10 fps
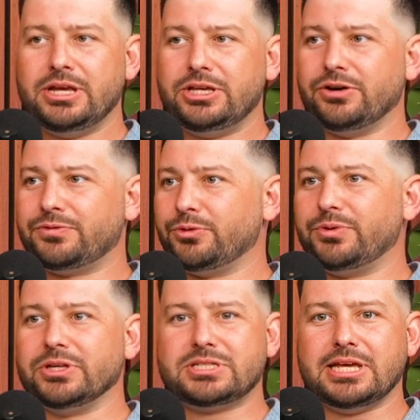You know, for a
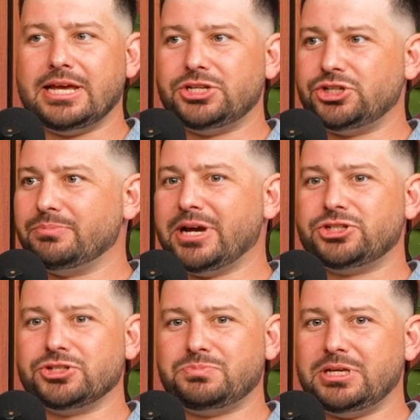real estate agent, it might
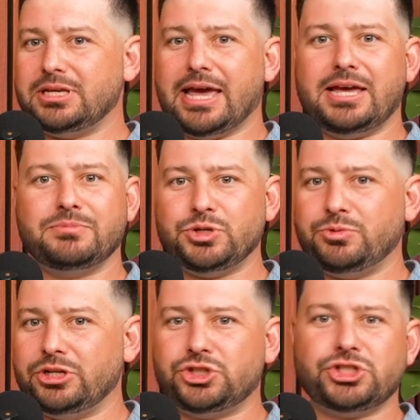just be, hey, I'm
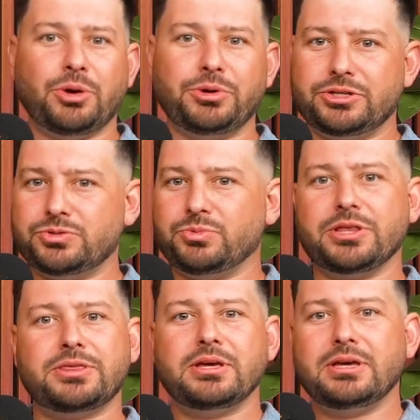doing showings
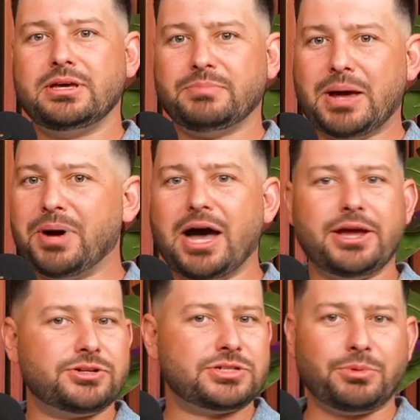with my
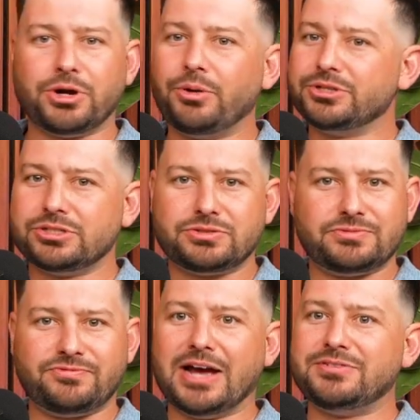buyers that we're going to
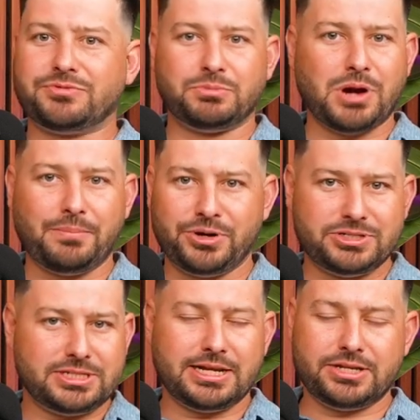5 different
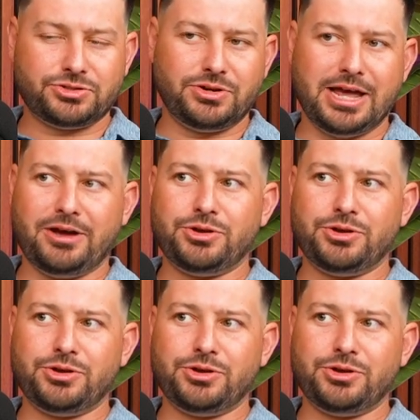properties today. So now